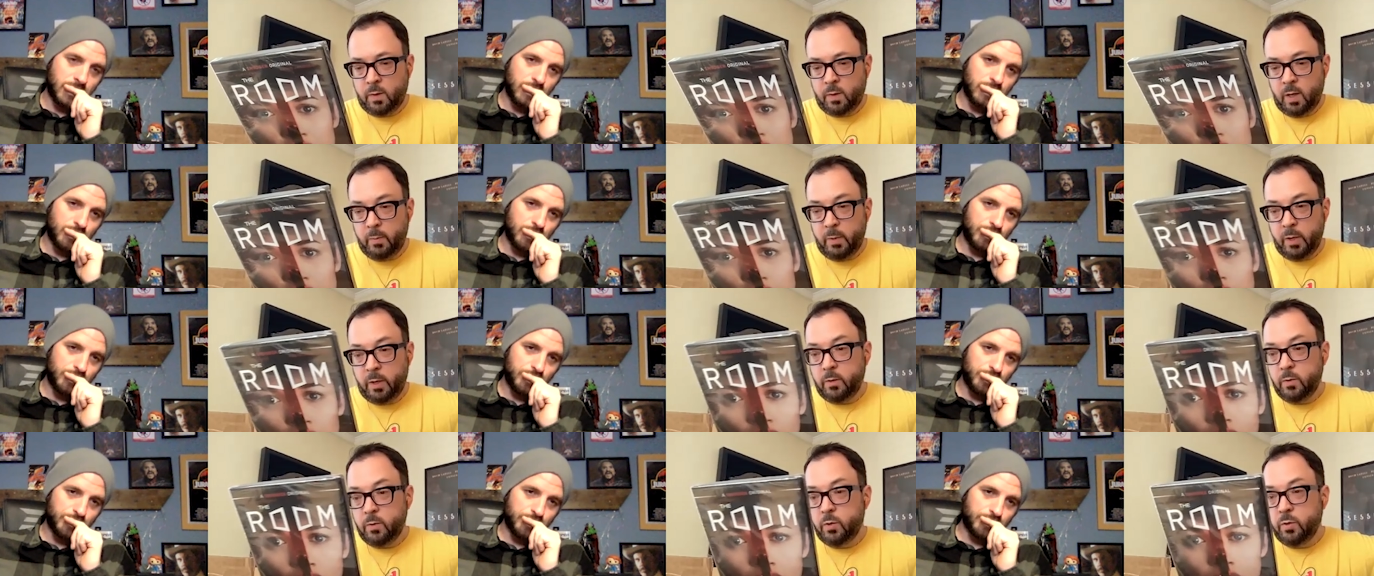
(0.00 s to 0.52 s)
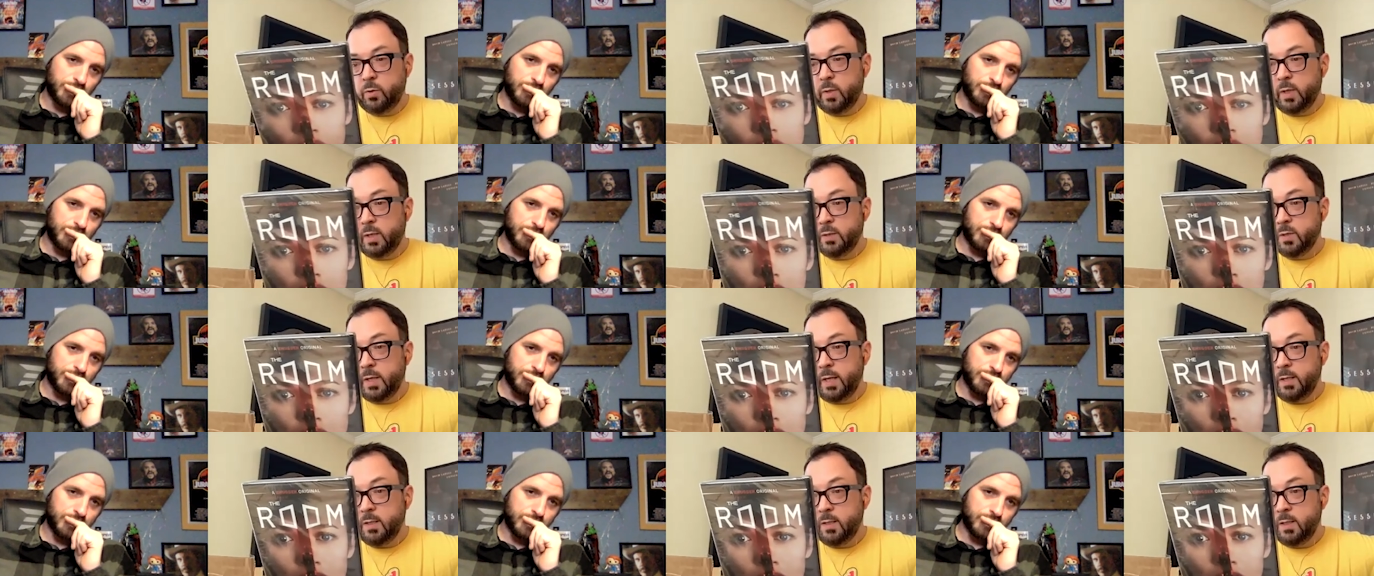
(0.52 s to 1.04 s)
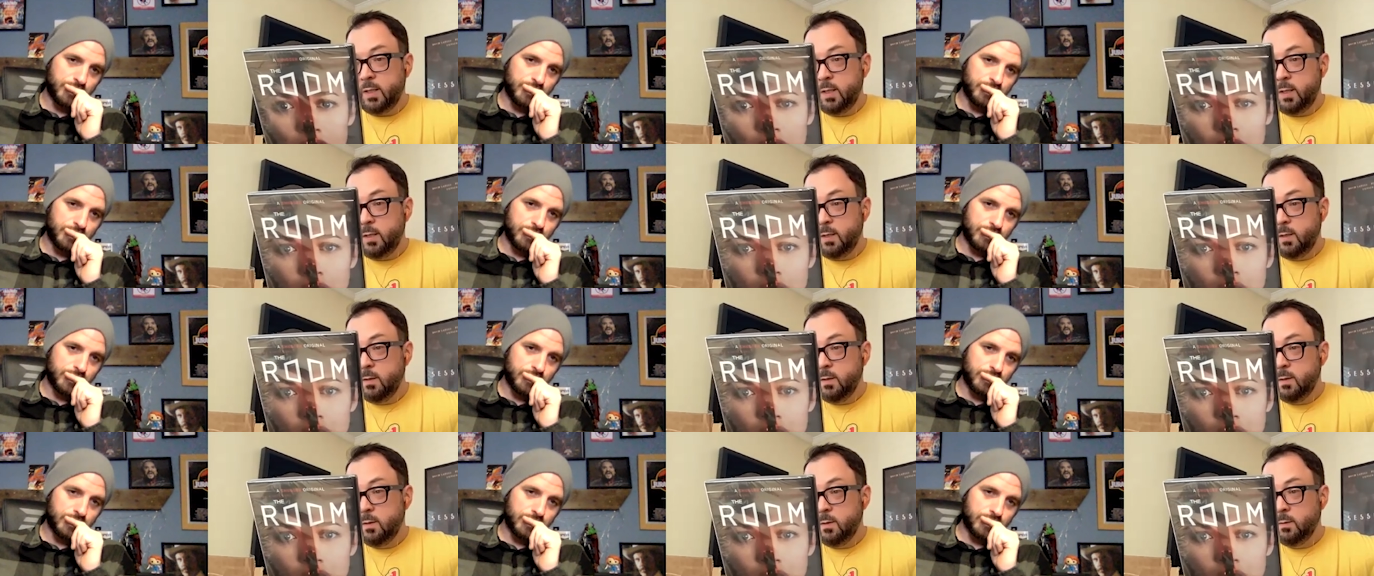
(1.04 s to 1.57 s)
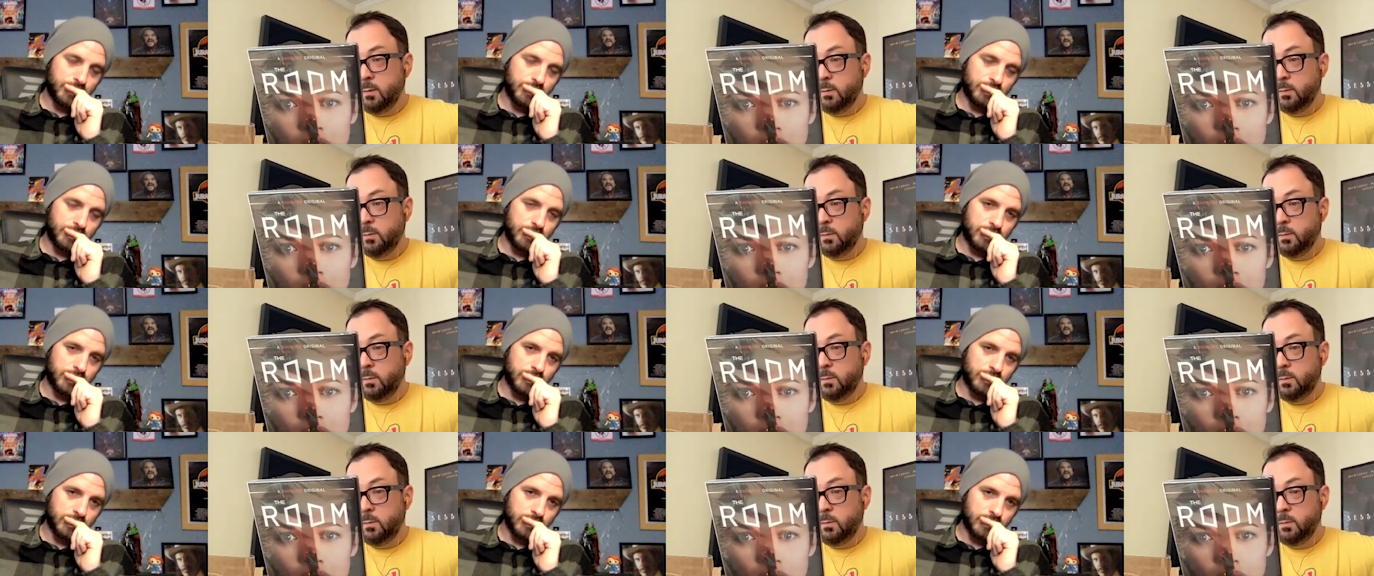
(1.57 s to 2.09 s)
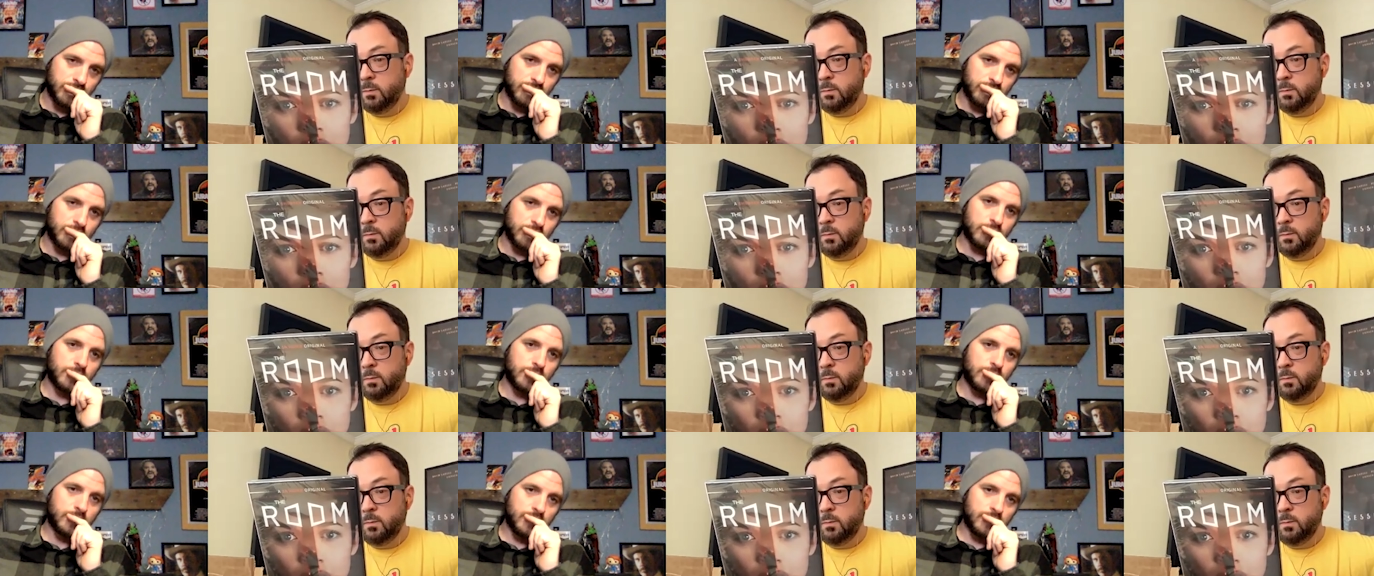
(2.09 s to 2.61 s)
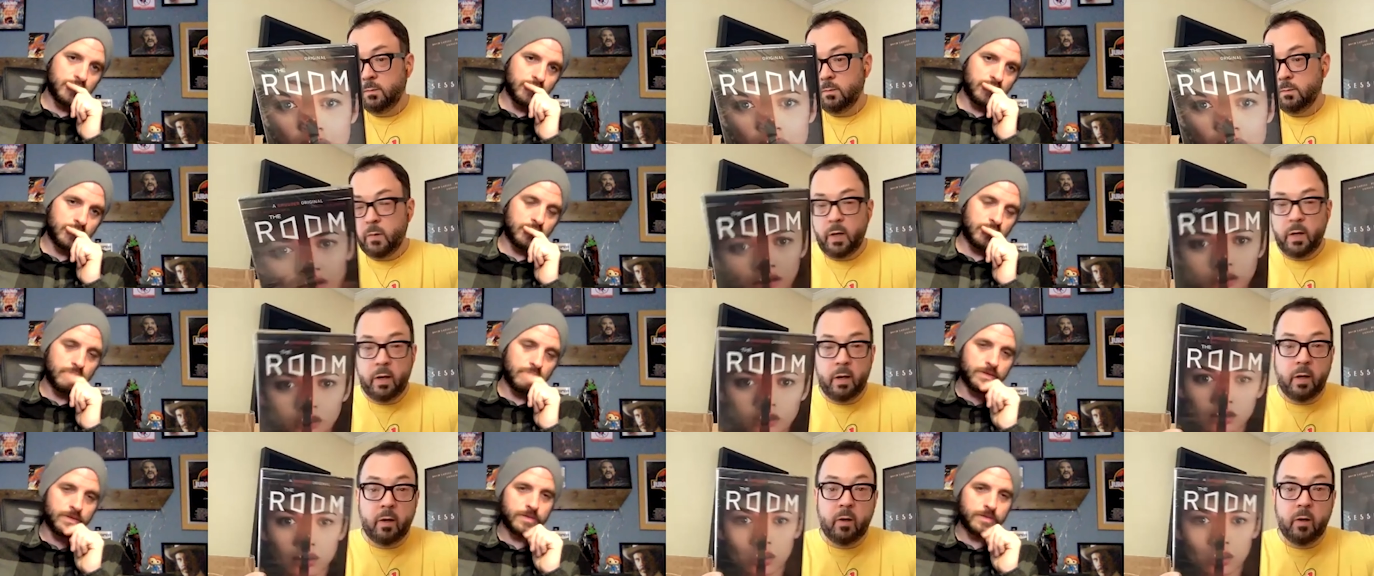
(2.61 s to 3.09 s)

Speaker 1: came out in 2018. Yeah,